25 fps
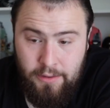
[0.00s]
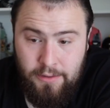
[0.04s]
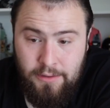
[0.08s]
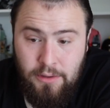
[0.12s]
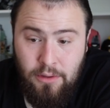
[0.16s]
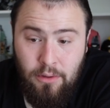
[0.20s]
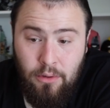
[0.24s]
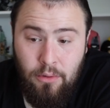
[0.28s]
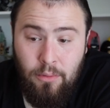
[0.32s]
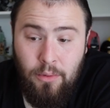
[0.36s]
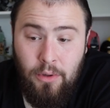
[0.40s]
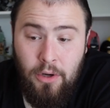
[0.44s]

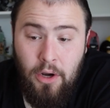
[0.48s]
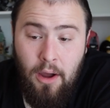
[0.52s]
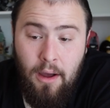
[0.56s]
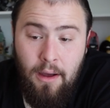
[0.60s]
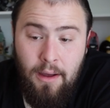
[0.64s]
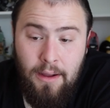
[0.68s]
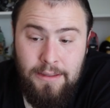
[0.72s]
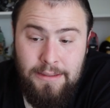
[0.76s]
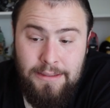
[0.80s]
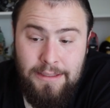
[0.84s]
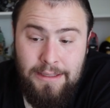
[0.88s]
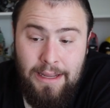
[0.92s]
So
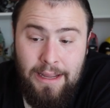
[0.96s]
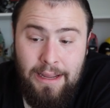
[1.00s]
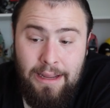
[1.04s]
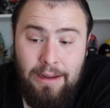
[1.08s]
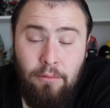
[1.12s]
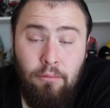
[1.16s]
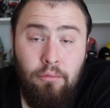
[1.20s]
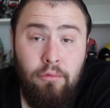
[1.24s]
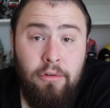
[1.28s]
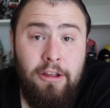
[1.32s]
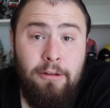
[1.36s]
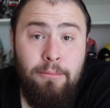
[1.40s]
not a
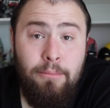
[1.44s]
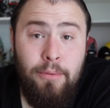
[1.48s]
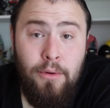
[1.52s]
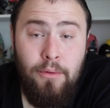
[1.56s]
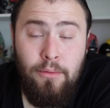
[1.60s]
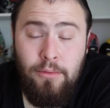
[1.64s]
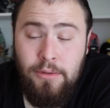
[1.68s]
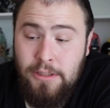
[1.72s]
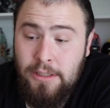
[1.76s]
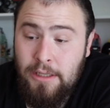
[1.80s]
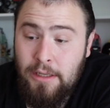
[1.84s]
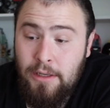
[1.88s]

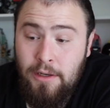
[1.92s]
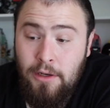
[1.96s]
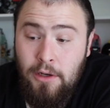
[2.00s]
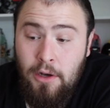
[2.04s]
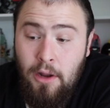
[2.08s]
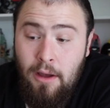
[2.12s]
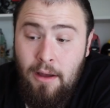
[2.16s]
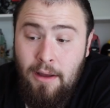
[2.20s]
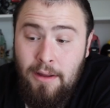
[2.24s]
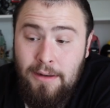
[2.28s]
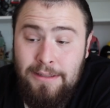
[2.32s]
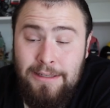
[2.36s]
reboot,
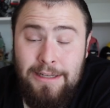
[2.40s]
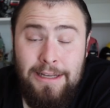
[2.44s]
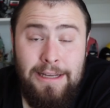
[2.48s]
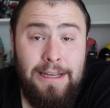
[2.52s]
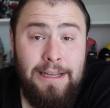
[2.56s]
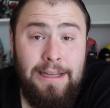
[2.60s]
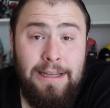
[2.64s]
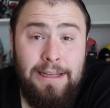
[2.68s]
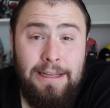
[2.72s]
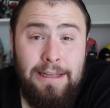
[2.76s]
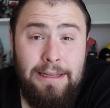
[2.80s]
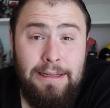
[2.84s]
not
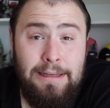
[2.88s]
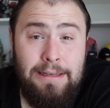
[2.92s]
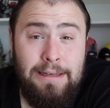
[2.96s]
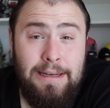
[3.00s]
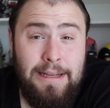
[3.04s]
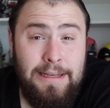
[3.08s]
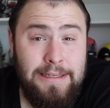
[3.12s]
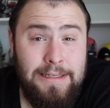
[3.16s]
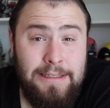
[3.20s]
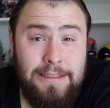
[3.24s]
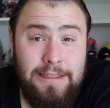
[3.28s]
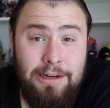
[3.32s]
a
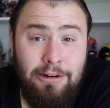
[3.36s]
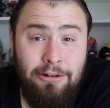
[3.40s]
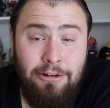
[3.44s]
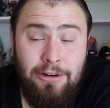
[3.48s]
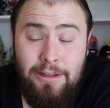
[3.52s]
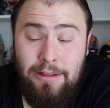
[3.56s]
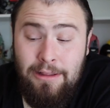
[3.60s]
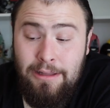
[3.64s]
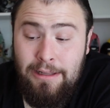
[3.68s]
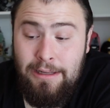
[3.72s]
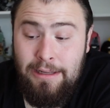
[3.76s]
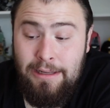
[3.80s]

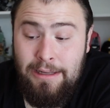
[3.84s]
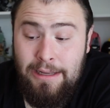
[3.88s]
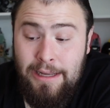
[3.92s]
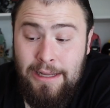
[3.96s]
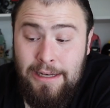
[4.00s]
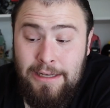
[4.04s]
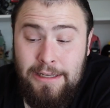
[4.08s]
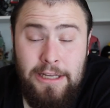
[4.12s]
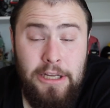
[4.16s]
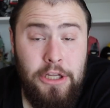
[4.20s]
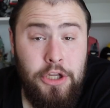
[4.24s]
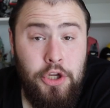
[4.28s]
necessarily
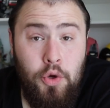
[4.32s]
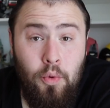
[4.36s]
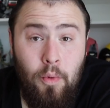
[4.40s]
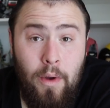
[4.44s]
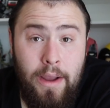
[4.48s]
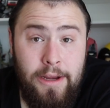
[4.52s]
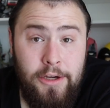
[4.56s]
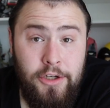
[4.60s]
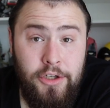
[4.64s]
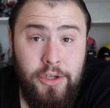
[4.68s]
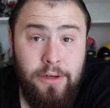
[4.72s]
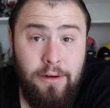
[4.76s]

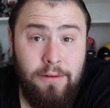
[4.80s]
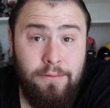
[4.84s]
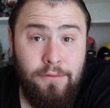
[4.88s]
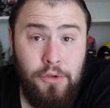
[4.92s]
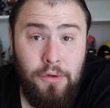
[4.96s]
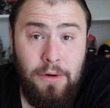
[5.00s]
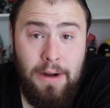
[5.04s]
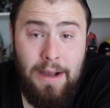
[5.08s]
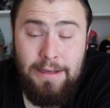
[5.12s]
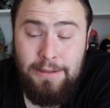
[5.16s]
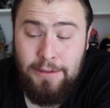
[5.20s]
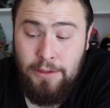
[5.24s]
continuation of
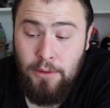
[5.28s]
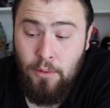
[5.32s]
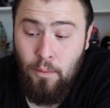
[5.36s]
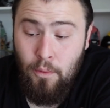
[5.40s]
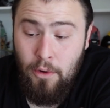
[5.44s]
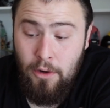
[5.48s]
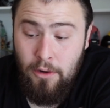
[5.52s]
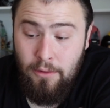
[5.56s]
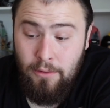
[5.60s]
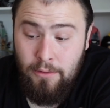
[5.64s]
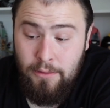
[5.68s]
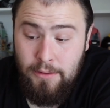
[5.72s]
Jurassic
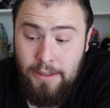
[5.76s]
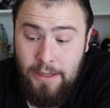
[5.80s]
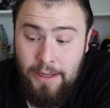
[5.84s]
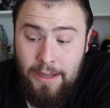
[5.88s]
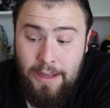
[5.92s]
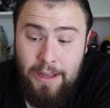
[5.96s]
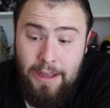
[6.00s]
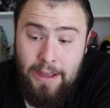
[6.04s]
World.